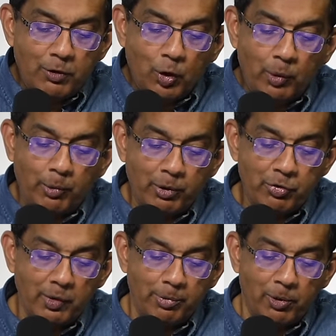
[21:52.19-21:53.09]
no more
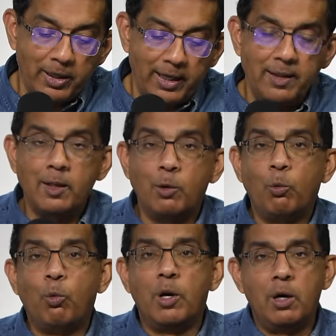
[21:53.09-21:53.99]
support in the
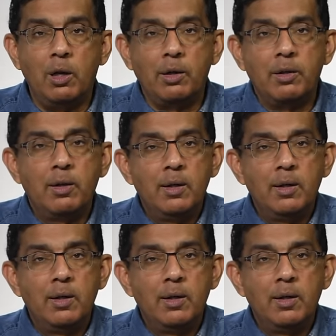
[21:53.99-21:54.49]
world.